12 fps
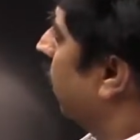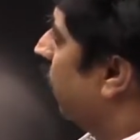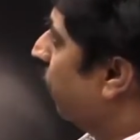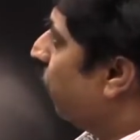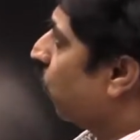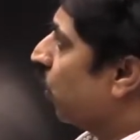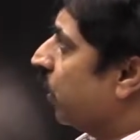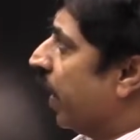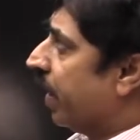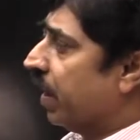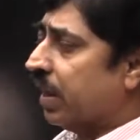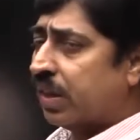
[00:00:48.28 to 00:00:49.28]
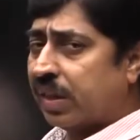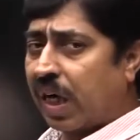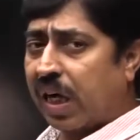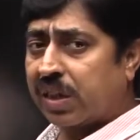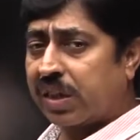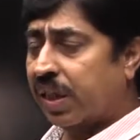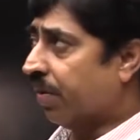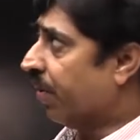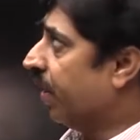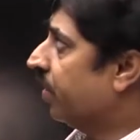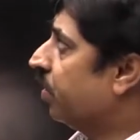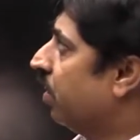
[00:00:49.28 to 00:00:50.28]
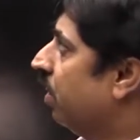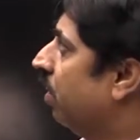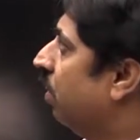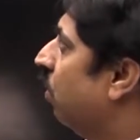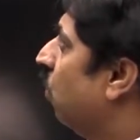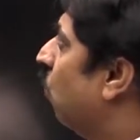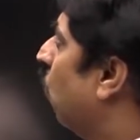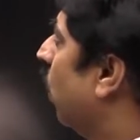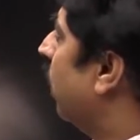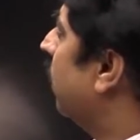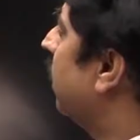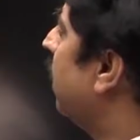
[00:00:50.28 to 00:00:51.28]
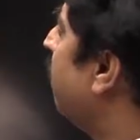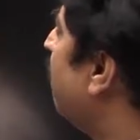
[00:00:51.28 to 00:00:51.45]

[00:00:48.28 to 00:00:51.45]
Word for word: The motorcycle starts at rest. What is the